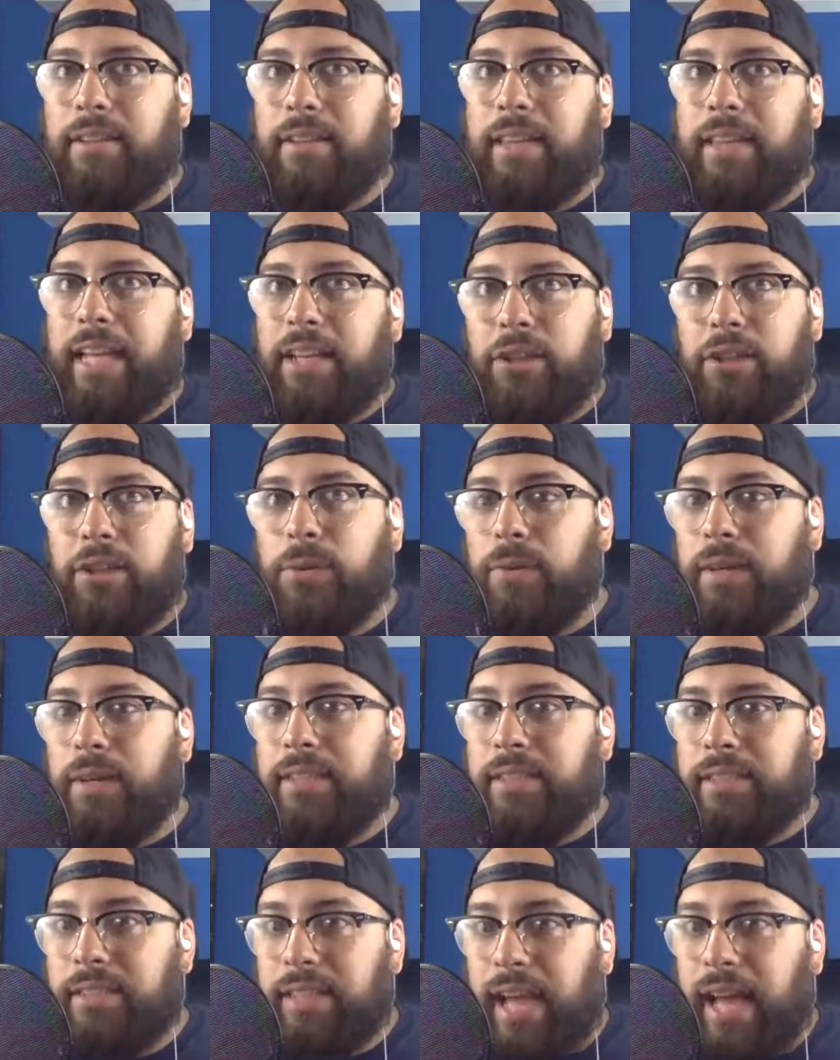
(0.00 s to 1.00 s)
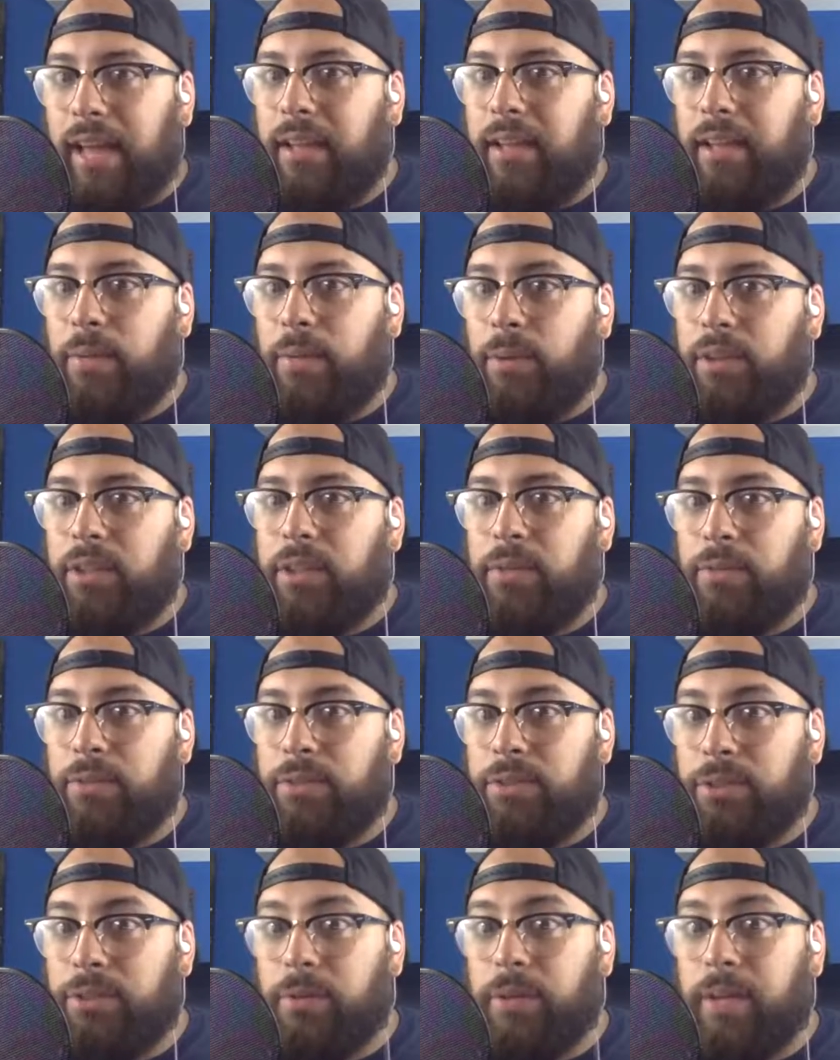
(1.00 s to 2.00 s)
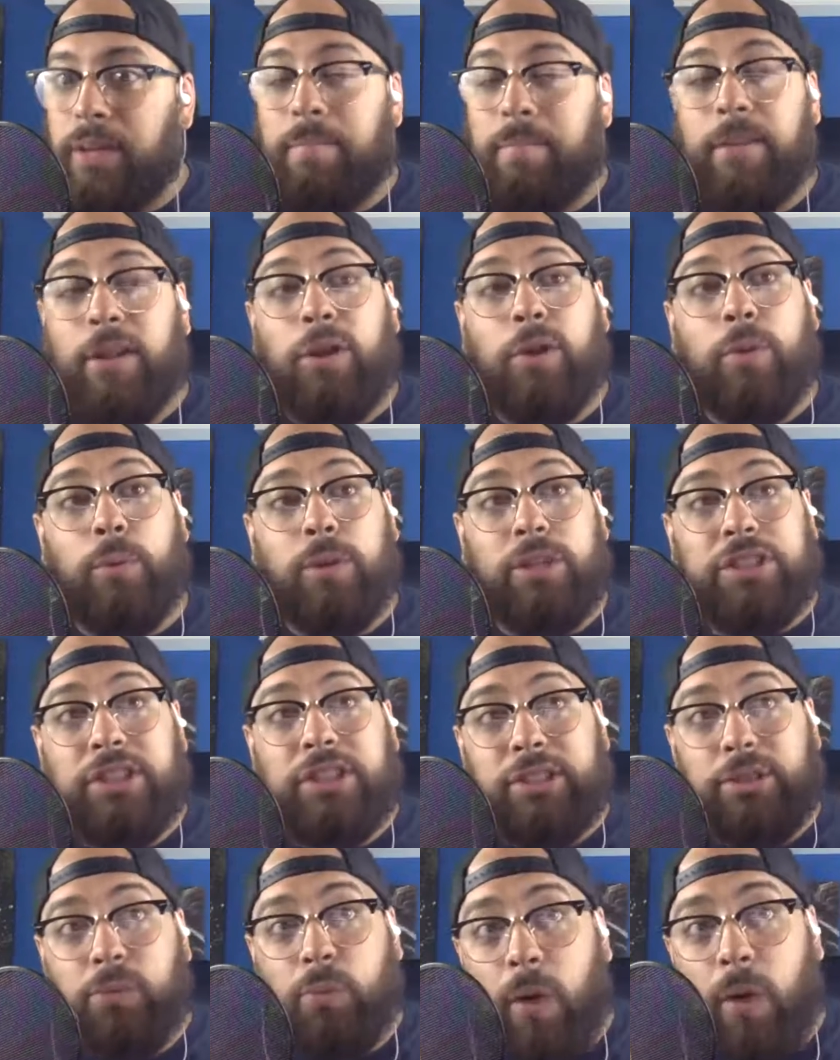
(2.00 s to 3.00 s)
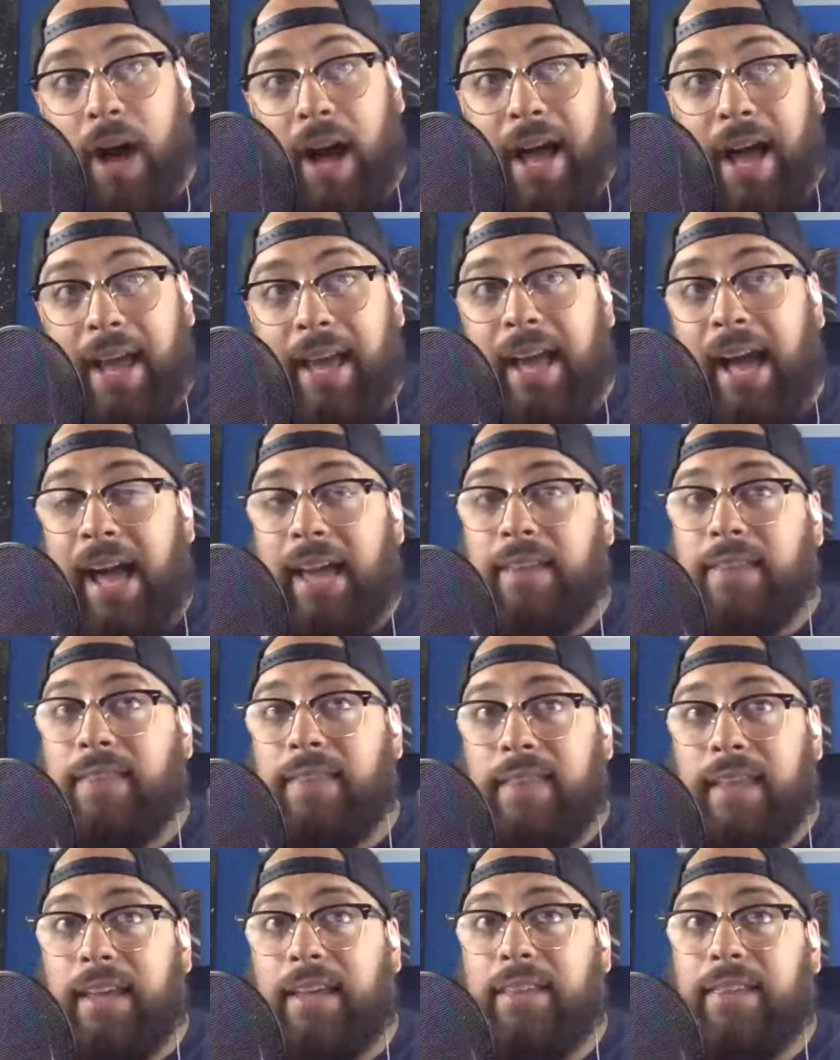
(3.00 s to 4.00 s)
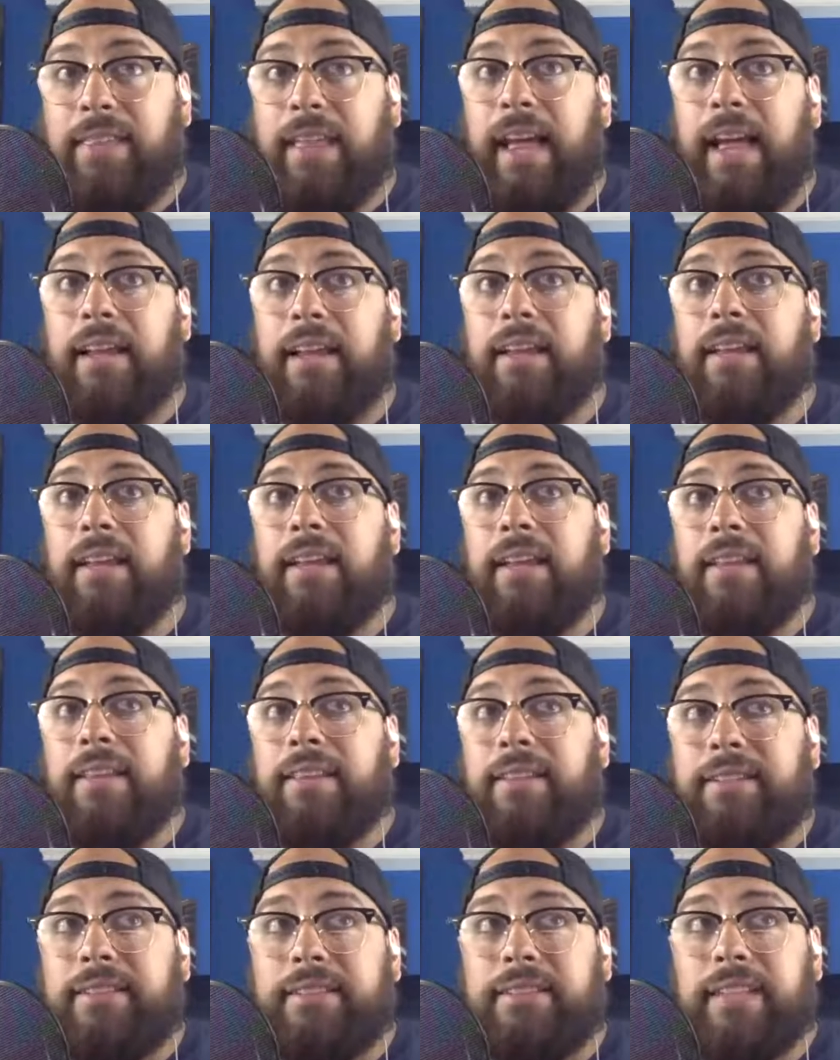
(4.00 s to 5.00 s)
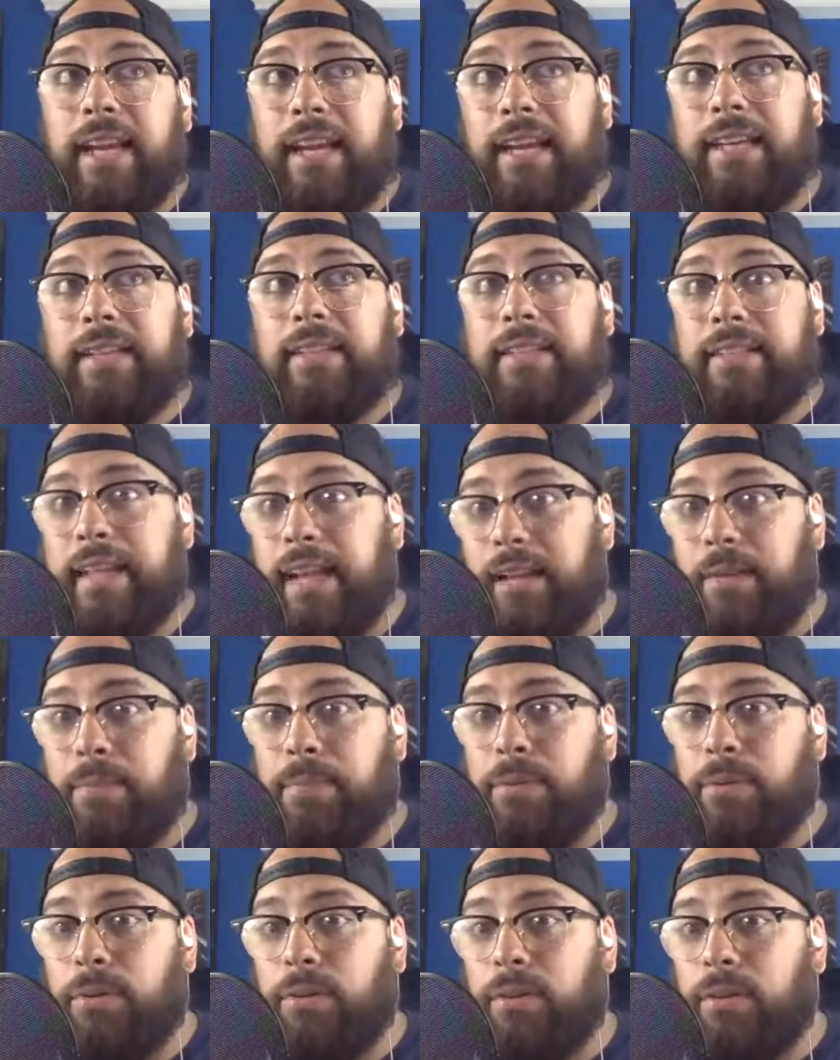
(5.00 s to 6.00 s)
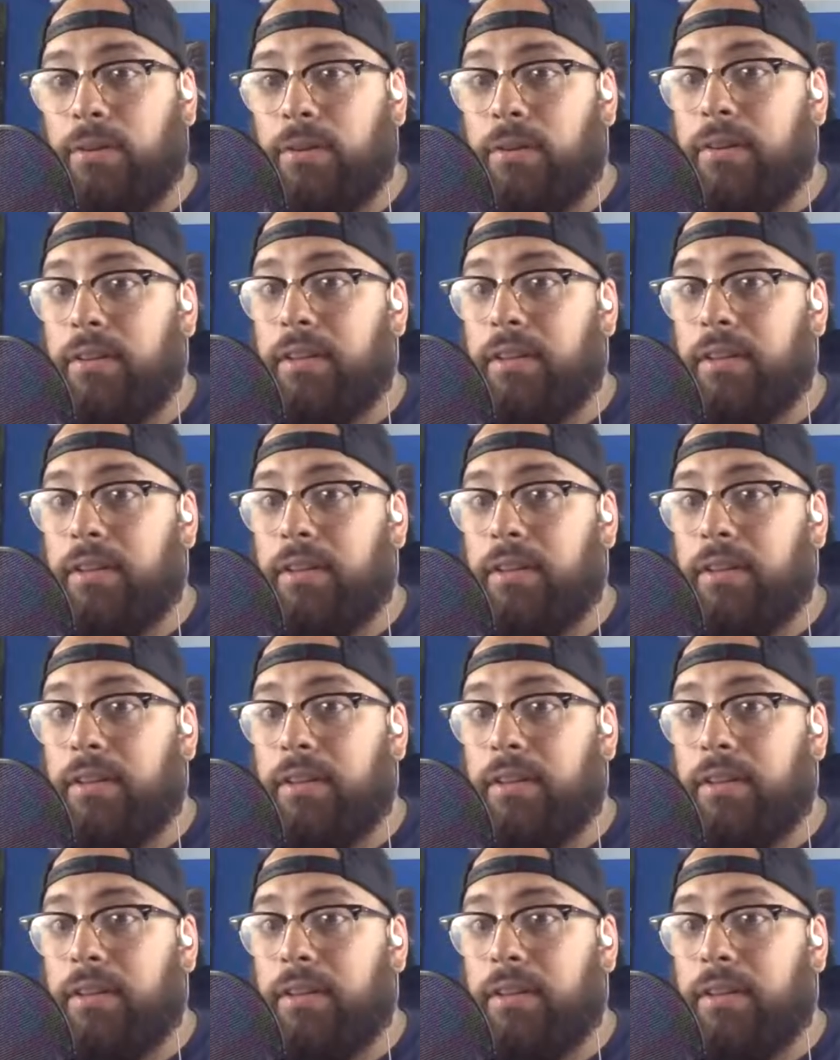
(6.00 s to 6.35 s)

they knew exactly what they were doing, which is why I think that the second Deadpool,